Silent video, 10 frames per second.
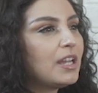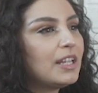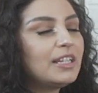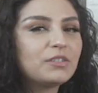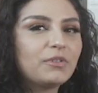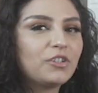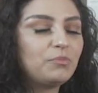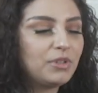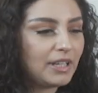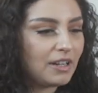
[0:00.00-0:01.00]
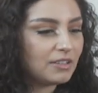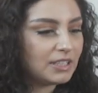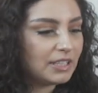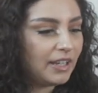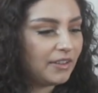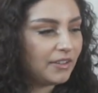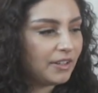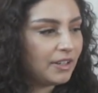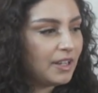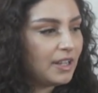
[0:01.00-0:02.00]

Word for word: He's the one who put that all together.